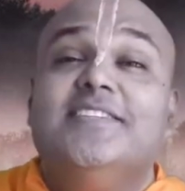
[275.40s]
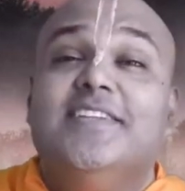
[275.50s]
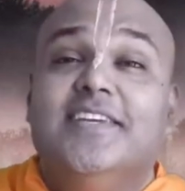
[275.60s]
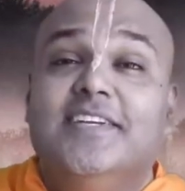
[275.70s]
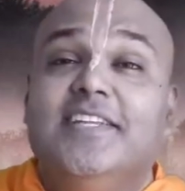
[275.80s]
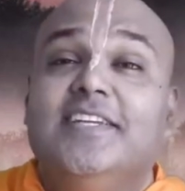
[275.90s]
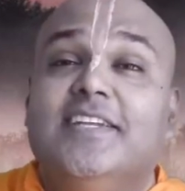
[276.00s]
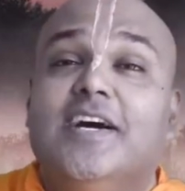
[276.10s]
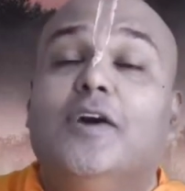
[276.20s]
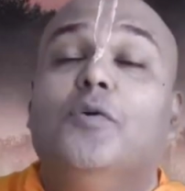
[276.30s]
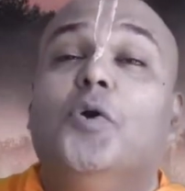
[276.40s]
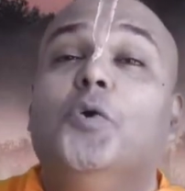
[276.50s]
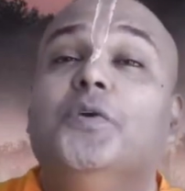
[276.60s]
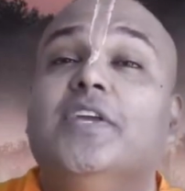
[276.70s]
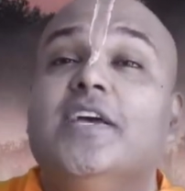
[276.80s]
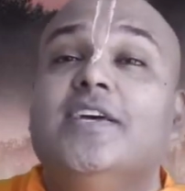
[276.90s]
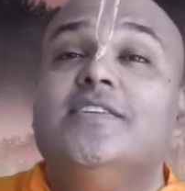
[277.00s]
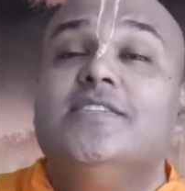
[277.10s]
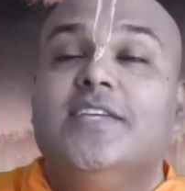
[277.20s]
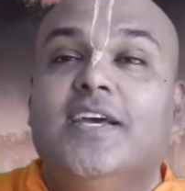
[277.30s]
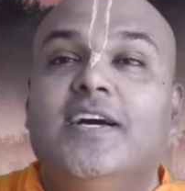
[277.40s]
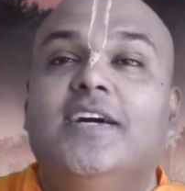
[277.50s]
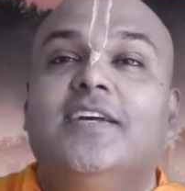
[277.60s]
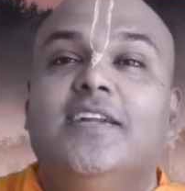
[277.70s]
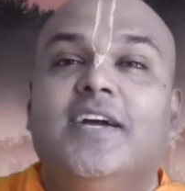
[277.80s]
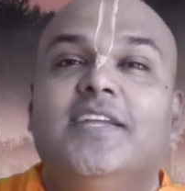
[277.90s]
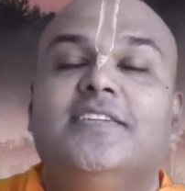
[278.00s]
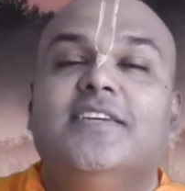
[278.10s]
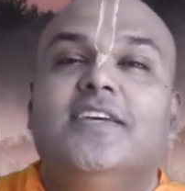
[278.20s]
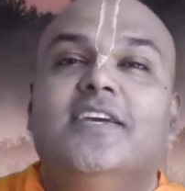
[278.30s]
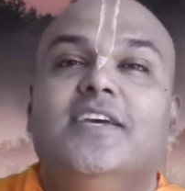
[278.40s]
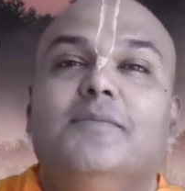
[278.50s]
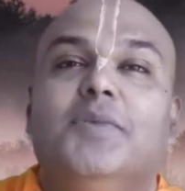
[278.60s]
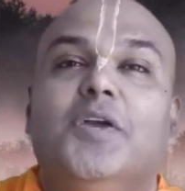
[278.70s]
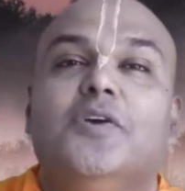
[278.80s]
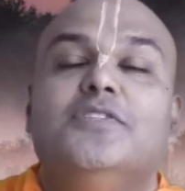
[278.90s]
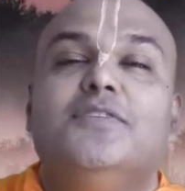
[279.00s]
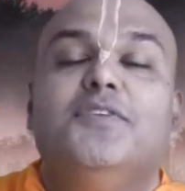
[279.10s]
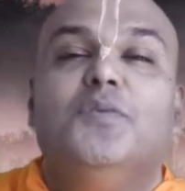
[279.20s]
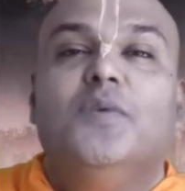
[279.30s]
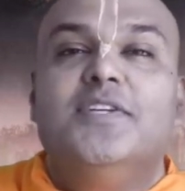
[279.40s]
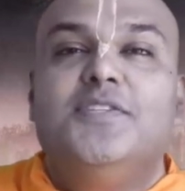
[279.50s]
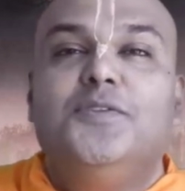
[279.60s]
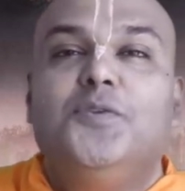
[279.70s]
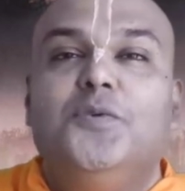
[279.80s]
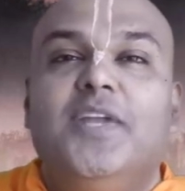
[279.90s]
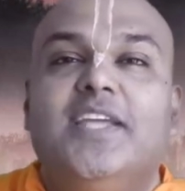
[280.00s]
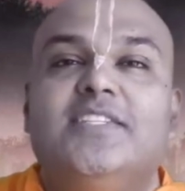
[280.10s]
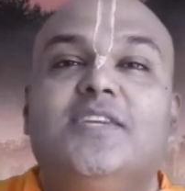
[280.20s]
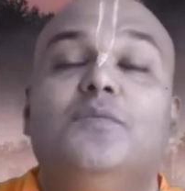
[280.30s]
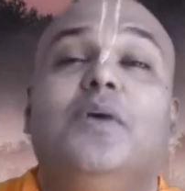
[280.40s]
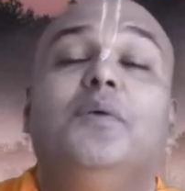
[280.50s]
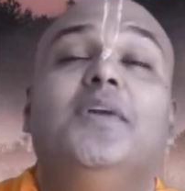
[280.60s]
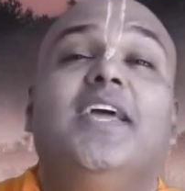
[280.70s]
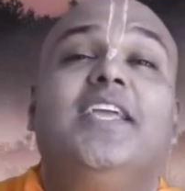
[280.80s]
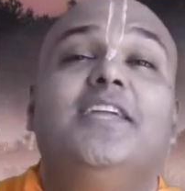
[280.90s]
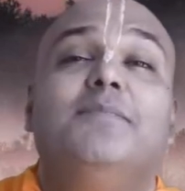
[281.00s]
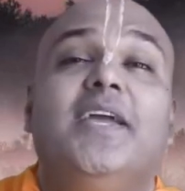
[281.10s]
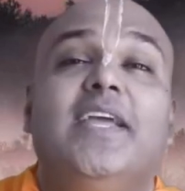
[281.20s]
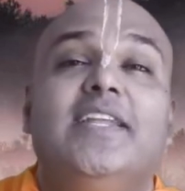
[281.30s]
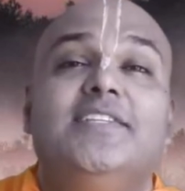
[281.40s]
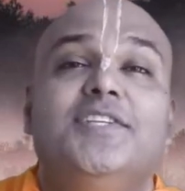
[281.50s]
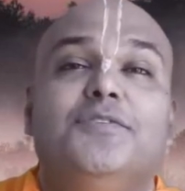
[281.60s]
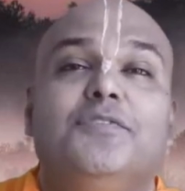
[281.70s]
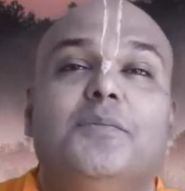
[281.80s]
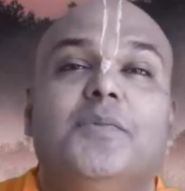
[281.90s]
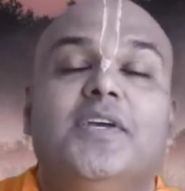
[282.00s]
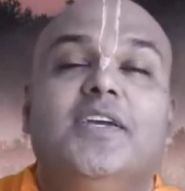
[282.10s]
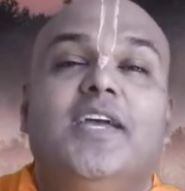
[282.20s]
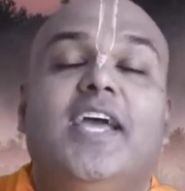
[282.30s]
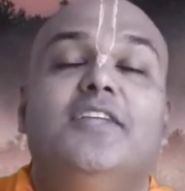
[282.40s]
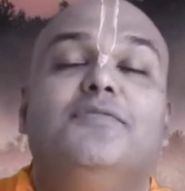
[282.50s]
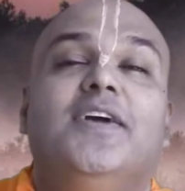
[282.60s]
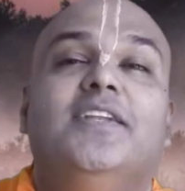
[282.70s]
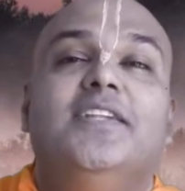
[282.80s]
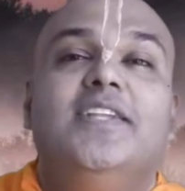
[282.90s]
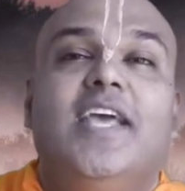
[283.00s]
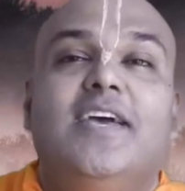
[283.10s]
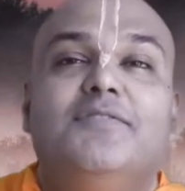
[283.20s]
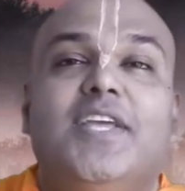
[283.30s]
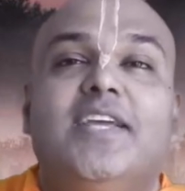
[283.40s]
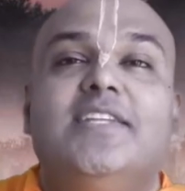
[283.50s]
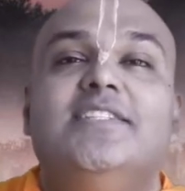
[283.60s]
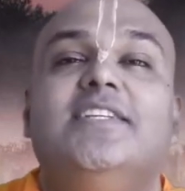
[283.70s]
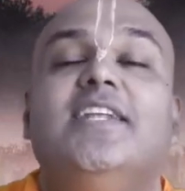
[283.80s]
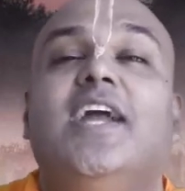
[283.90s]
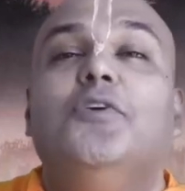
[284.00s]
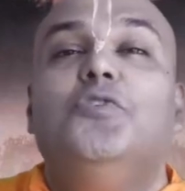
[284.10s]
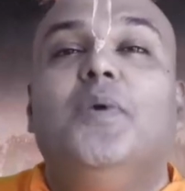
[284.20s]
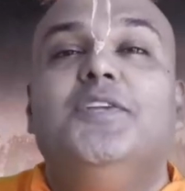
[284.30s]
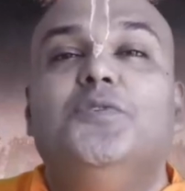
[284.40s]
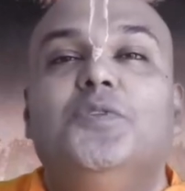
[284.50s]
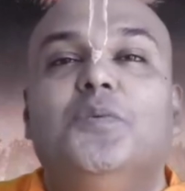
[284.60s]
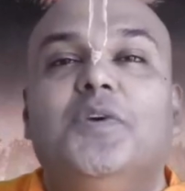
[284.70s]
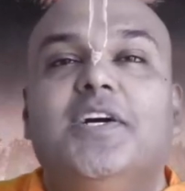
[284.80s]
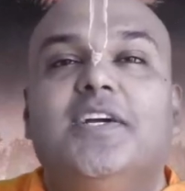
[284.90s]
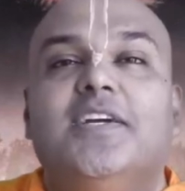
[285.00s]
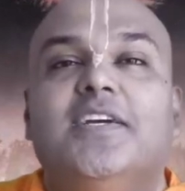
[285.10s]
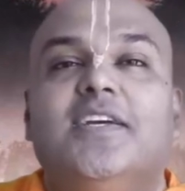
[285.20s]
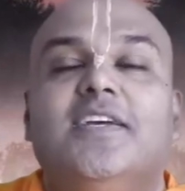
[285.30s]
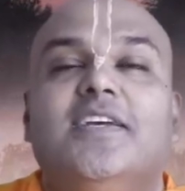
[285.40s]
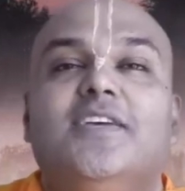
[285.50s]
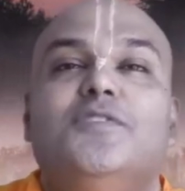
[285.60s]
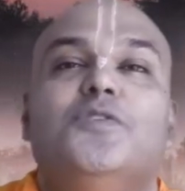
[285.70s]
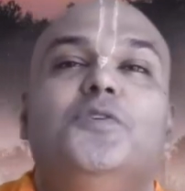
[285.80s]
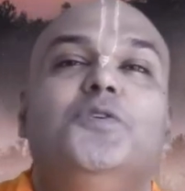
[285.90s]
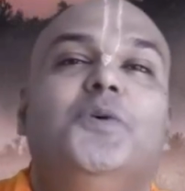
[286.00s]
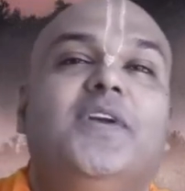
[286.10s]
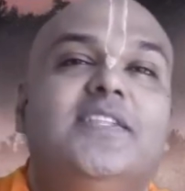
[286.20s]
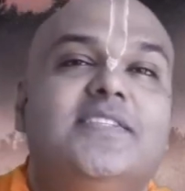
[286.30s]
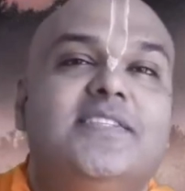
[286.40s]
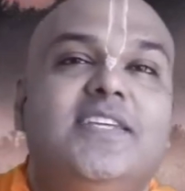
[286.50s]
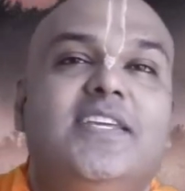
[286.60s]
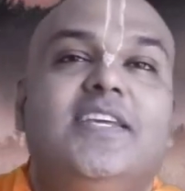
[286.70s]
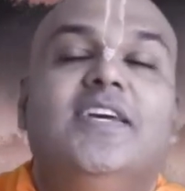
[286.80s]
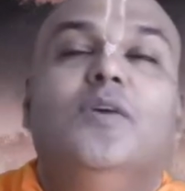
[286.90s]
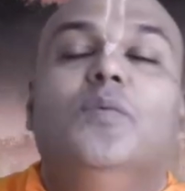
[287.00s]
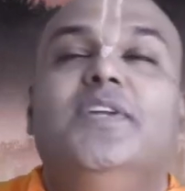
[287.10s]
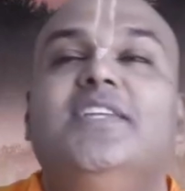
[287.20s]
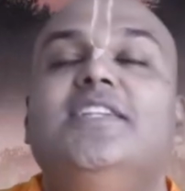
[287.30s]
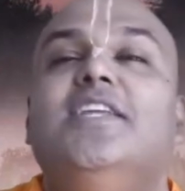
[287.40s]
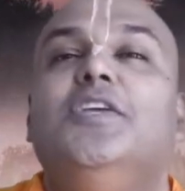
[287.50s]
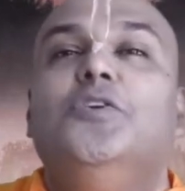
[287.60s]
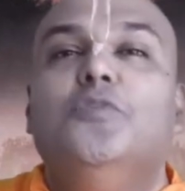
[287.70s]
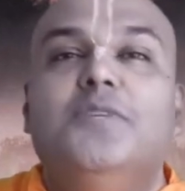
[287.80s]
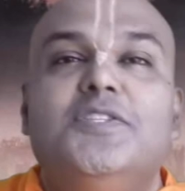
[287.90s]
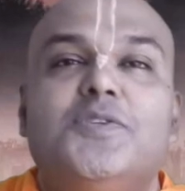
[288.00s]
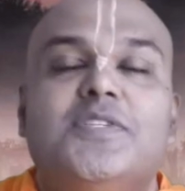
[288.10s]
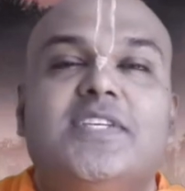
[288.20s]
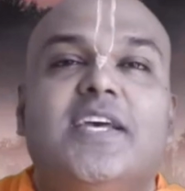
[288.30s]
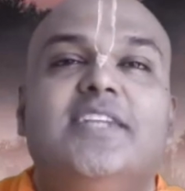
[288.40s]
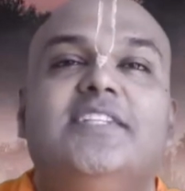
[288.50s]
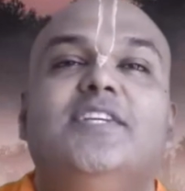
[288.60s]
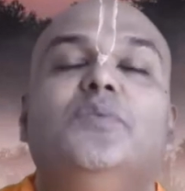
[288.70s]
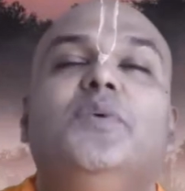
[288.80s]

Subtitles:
is learning now. Oh, yes. Yeah, right. Because if it wasn't through nature, where would I get my energy from? And if I didn't have the energy, then how do I do the work? So you can see within the human society,